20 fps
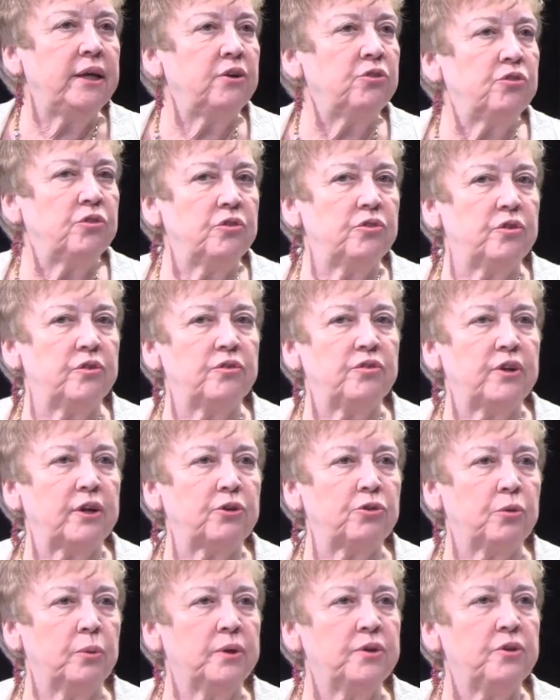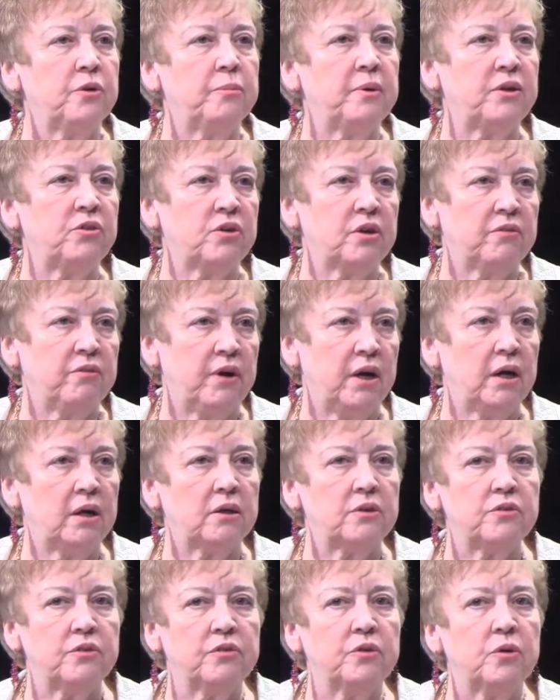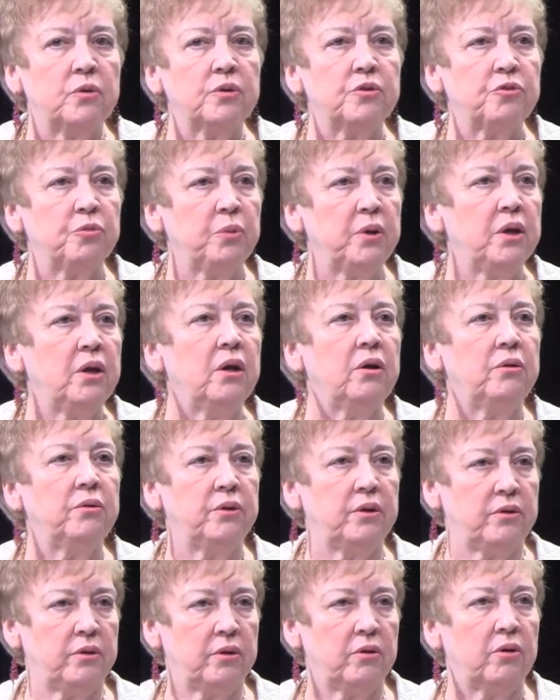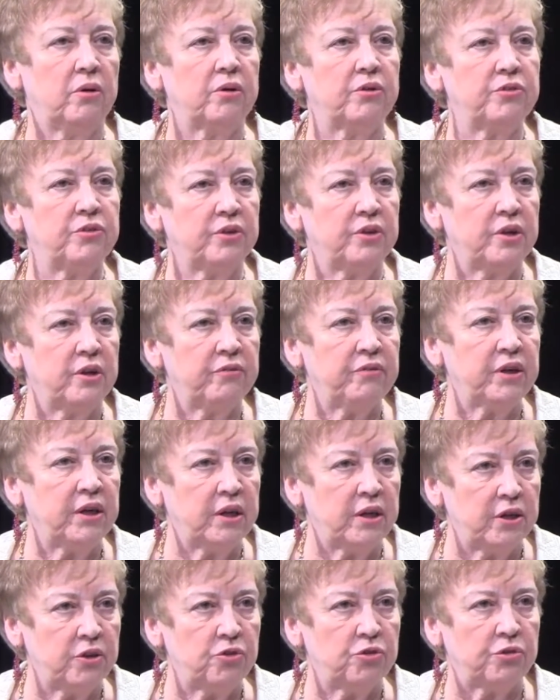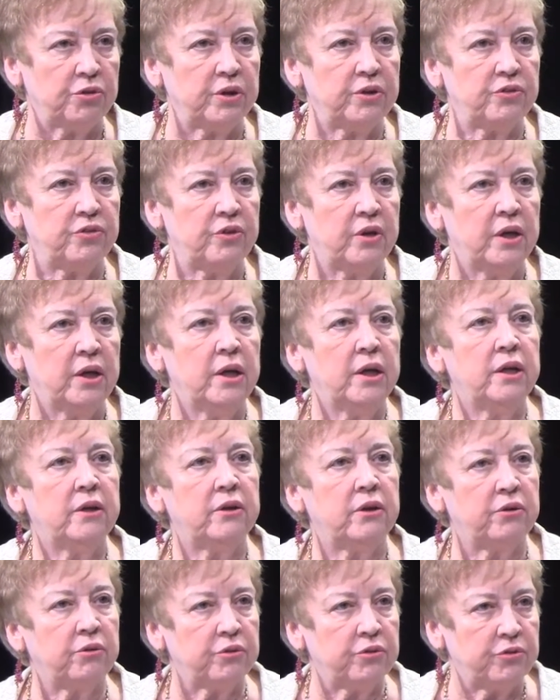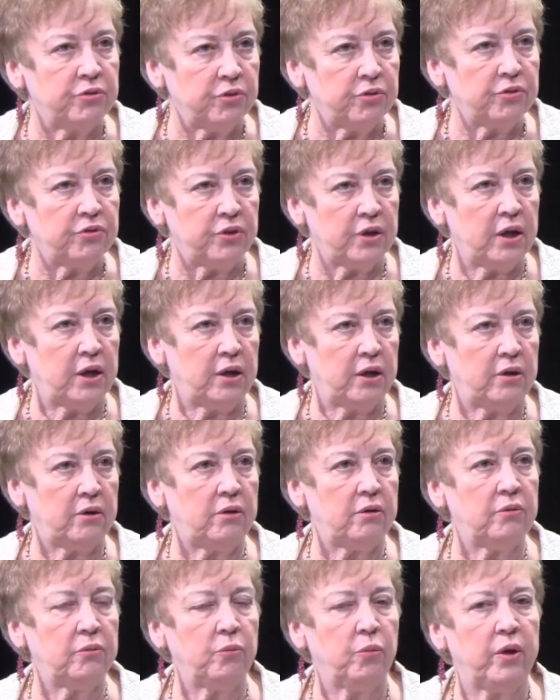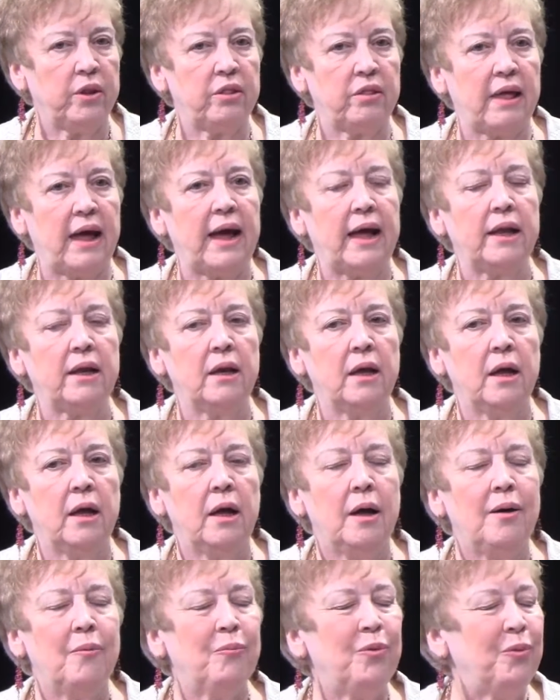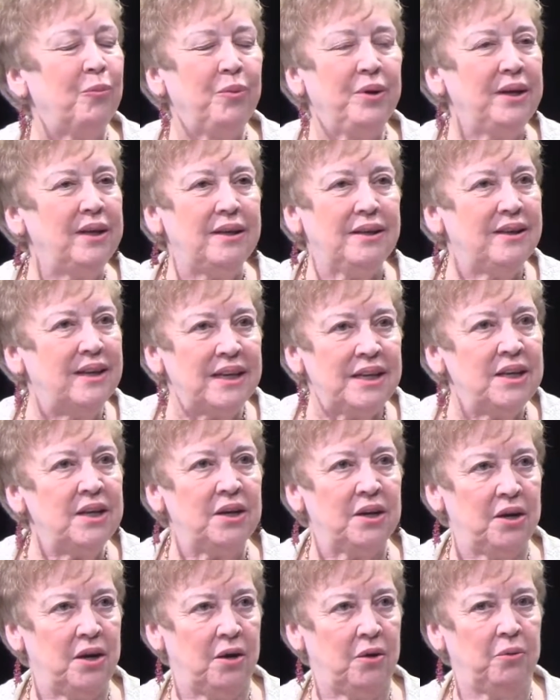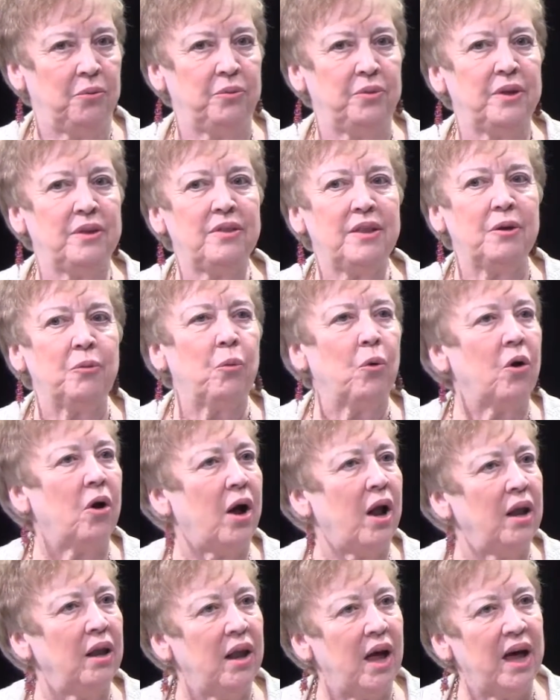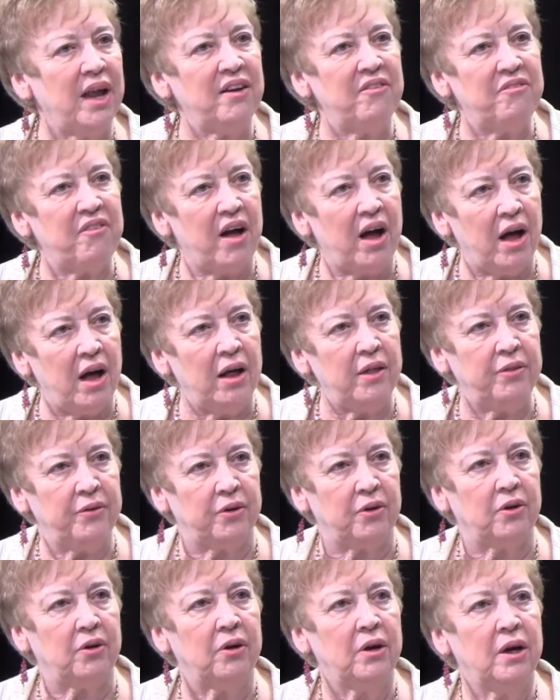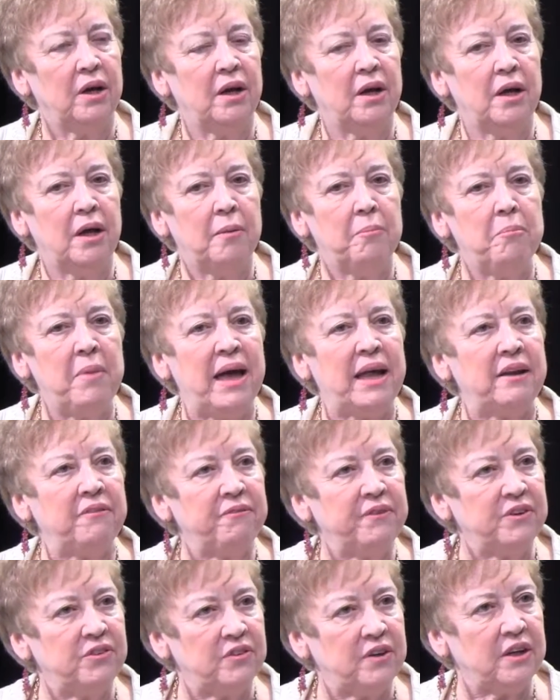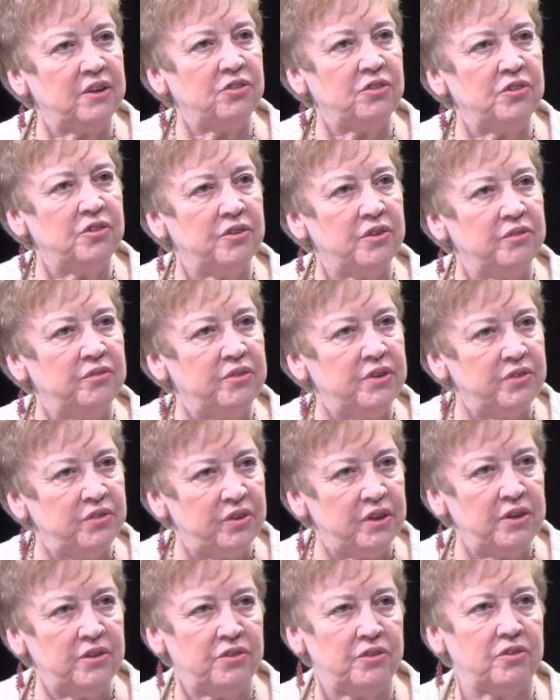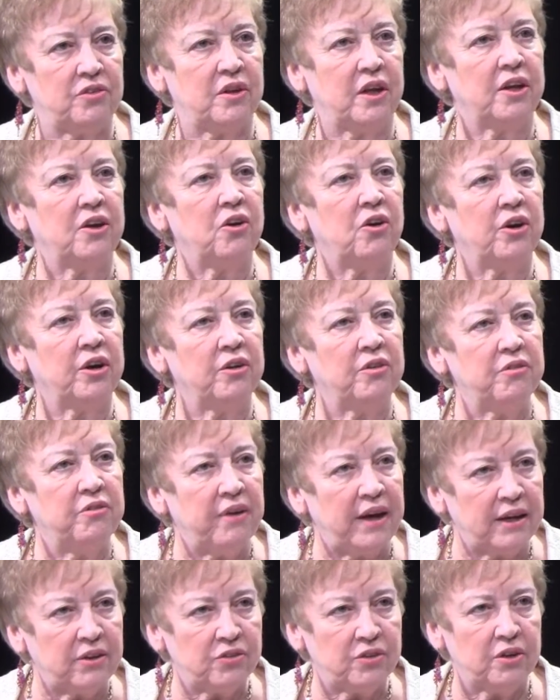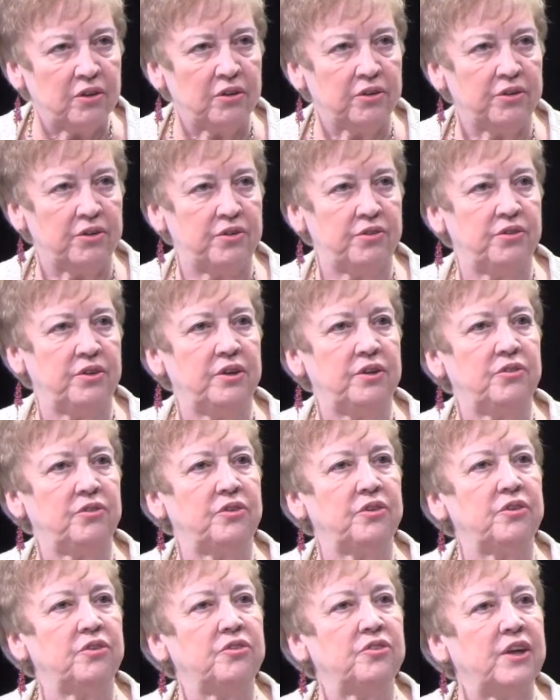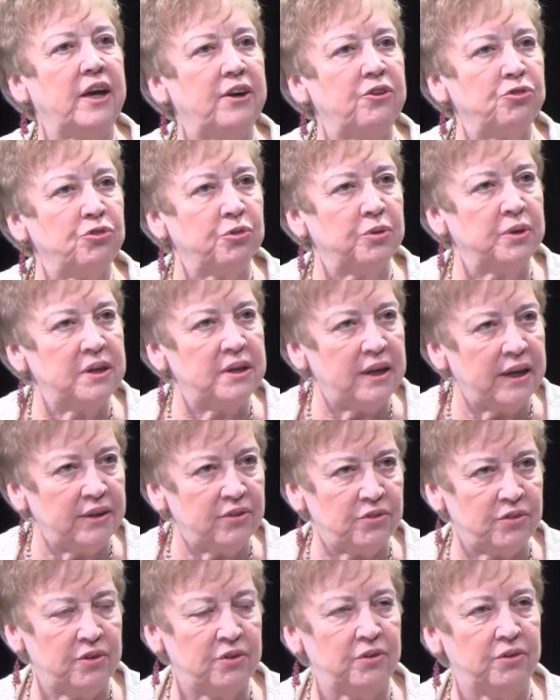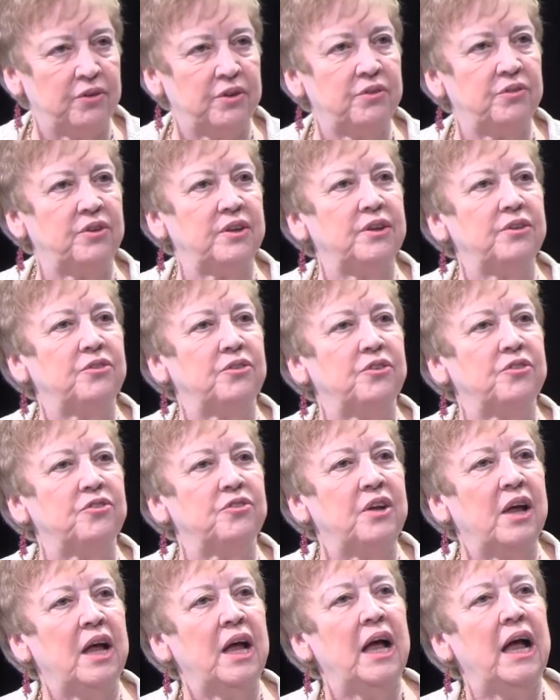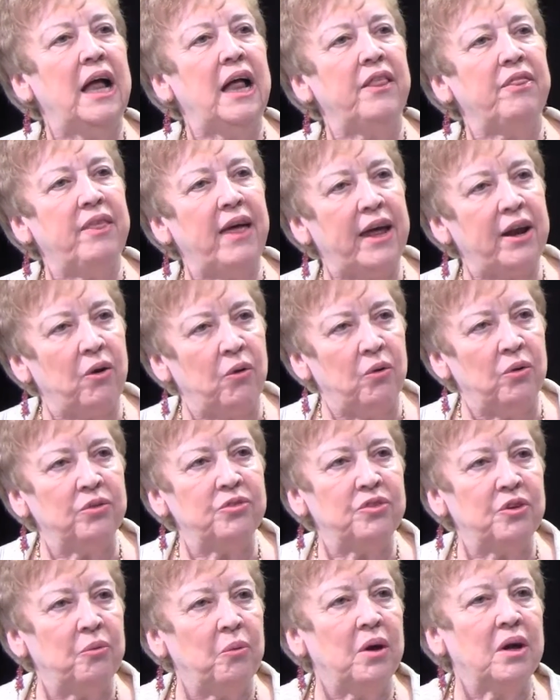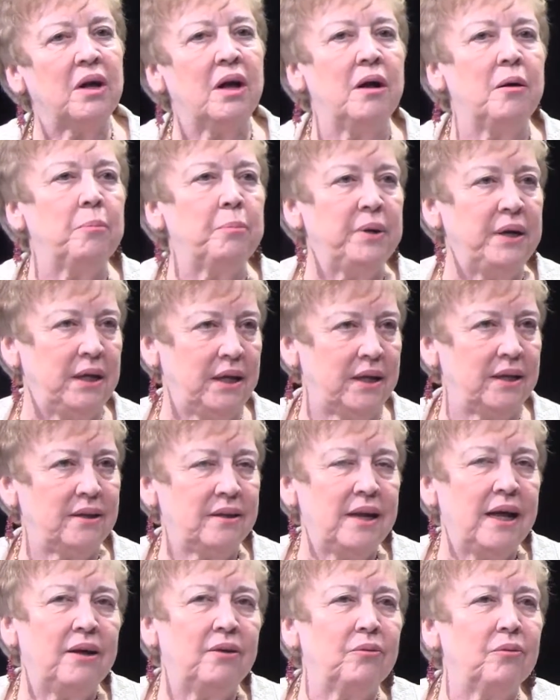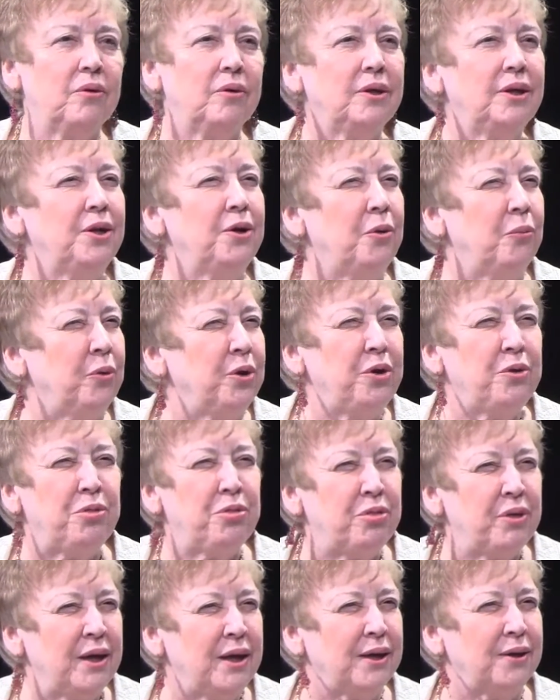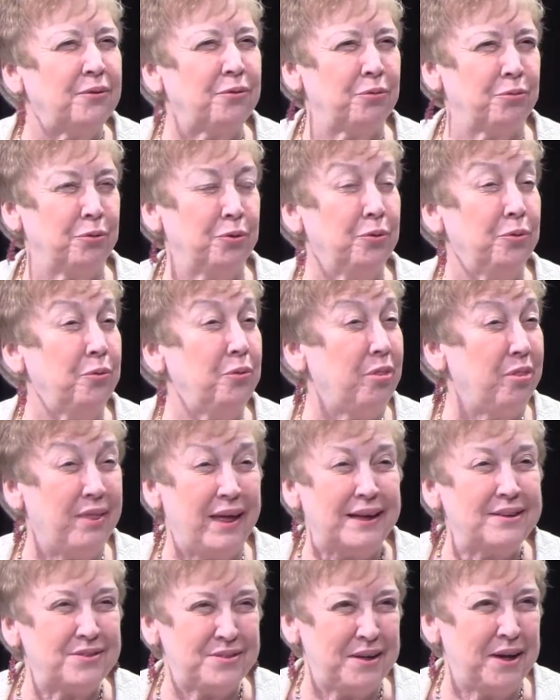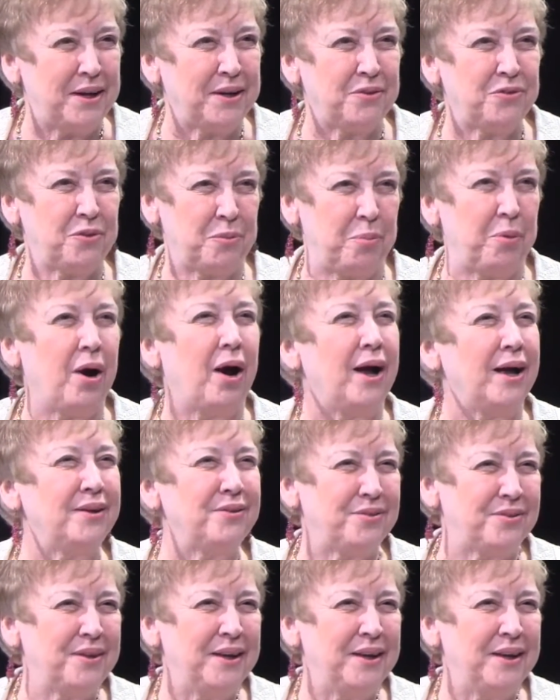issues of sexual and domestic violence, of course we know that there are significant injuries that are associated with that. But we didn't know that there were a lot of other manifestations of diseases like cardiovascular diseases, gastrointestinal diseases, that also accompany it. Now, you know, when you think it through, that's not a surprise.